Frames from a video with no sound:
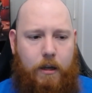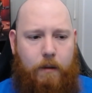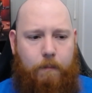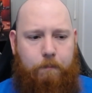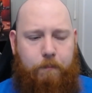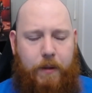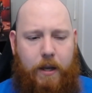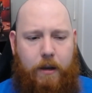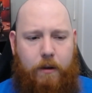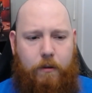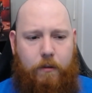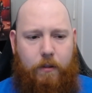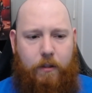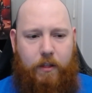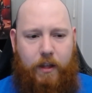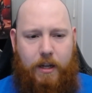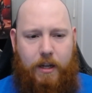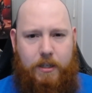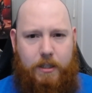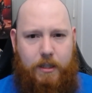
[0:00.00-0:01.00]
Now,
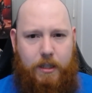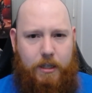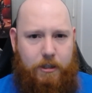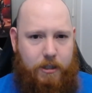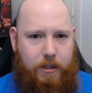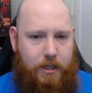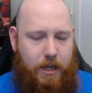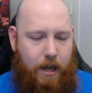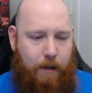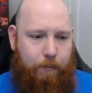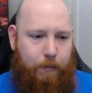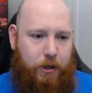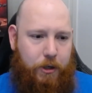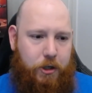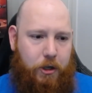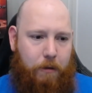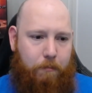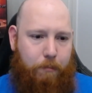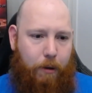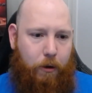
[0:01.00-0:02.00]
that's the damage
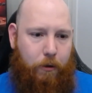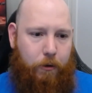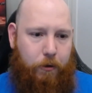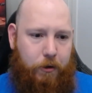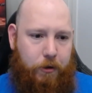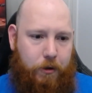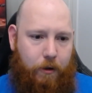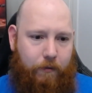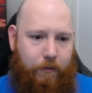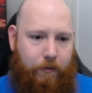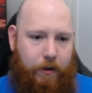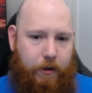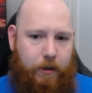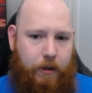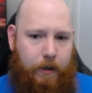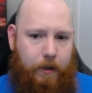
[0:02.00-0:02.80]
component of it.